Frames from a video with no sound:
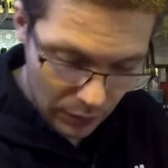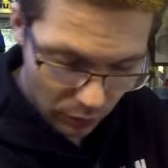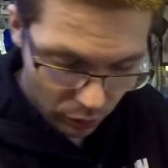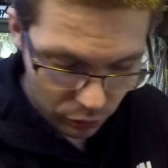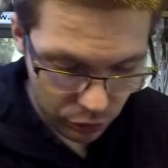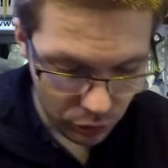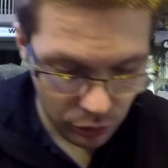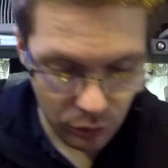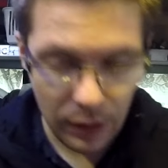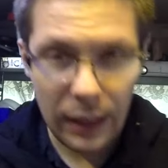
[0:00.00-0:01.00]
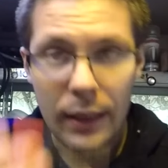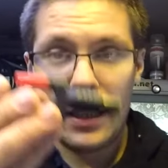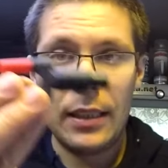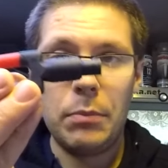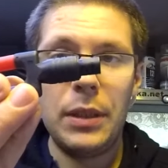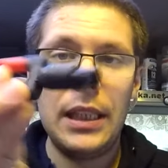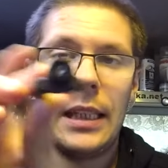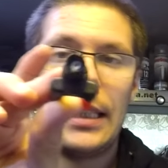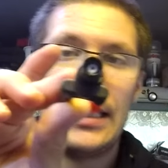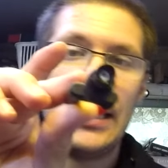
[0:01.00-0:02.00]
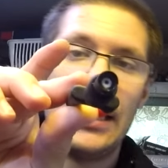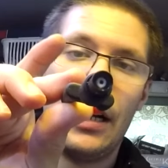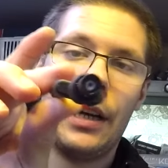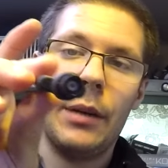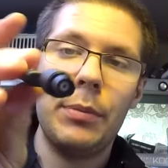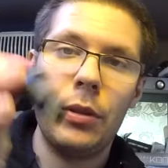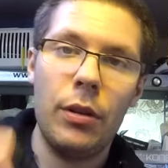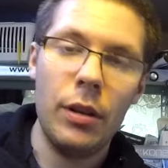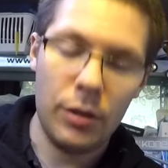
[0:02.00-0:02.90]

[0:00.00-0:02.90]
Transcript: Also you get this BNC adapter,